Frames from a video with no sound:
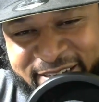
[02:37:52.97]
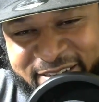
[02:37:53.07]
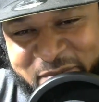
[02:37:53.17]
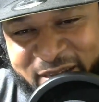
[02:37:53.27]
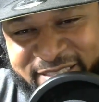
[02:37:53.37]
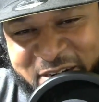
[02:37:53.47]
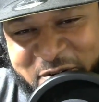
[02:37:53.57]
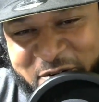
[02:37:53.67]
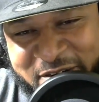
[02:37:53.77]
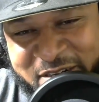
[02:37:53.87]
about
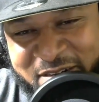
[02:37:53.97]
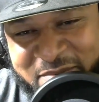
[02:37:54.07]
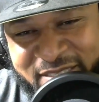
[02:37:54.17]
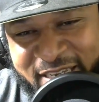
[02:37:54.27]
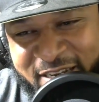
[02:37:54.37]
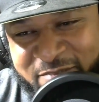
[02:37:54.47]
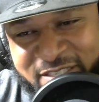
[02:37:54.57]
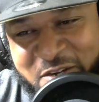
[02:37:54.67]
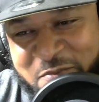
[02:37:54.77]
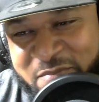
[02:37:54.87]
Terron Armstead. I'm just
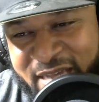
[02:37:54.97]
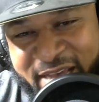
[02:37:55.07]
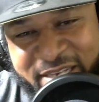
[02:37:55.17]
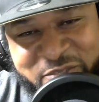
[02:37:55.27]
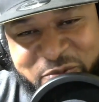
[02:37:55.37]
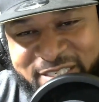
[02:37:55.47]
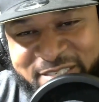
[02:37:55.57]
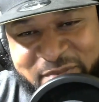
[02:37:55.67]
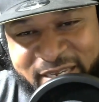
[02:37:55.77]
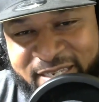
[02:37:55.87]
going to be honest with
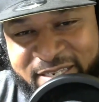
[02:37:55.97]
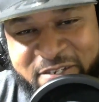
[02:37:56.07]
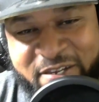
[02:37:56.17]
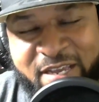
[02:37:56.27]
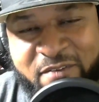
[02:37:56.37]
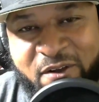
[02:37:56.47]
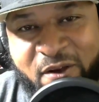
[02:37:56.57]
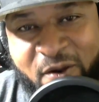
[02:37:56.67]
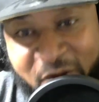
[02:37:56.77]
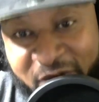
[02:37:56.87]
you, man. You're going to have a
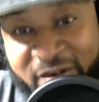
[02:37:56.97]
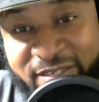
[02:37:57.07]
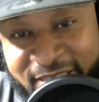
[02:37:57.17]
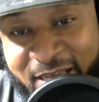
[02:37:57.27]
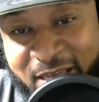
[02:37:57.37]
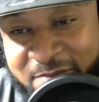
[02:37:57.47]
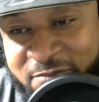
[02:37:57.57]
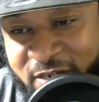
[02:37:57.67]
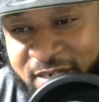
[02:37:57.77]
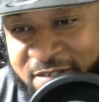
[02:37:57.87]
hard time
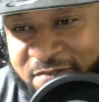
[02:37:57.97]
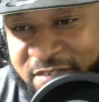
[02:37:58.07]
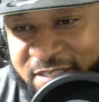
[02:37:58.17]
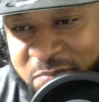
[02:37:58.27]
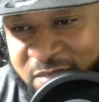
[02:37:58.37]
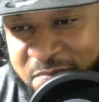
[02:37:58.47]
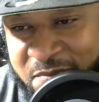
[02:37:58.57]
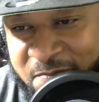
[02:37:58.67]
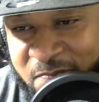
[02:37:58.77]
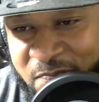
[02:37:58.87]
trying to convince people.